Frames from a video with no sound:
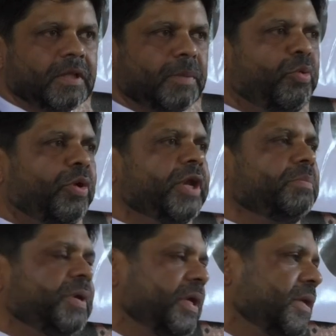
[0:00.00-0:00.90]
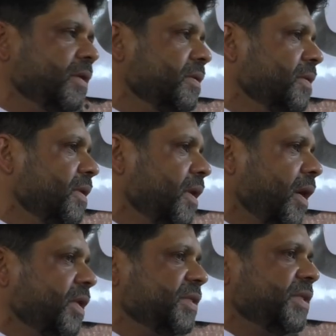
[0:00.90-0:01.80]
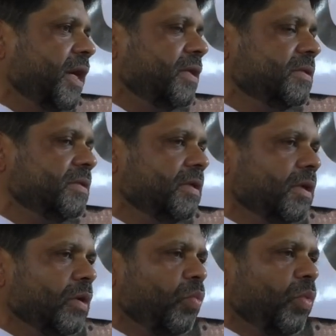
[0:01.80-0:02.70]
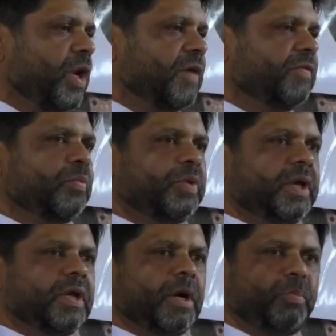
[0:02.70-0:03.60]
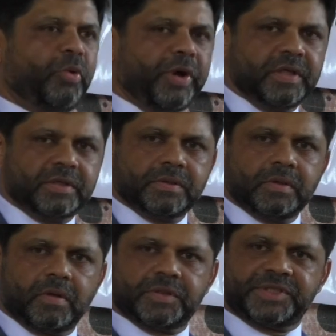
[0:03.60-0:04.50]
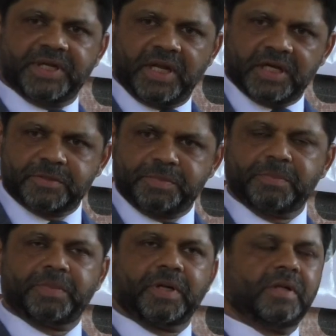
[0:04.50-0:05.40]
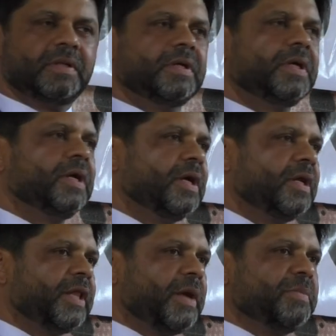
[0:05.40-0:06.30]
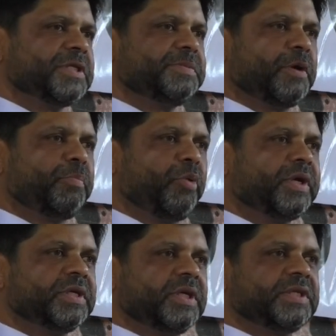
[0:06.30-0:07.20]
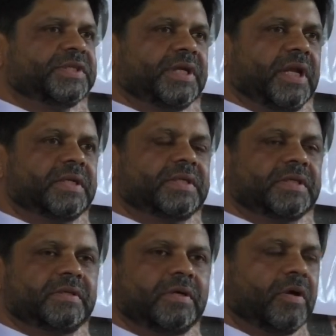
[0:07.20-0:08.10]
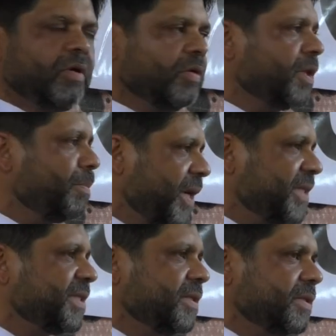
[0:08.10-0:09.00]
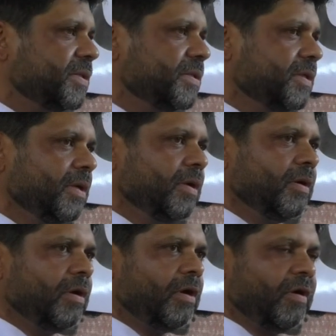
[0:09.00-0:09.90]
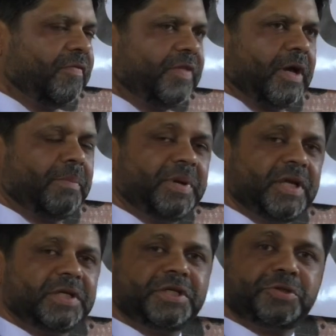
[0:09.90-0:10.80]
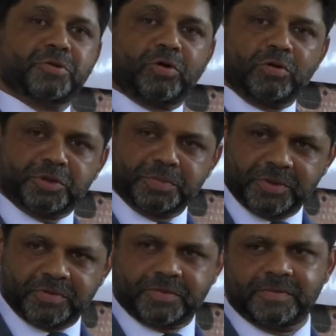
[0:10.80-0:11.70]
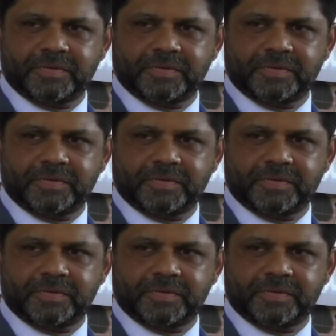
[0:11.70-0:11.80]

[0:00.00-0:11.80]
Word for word: The point being is that whenever we appoint or select people, they must be appointed and selected on the basis of their ability to contribute,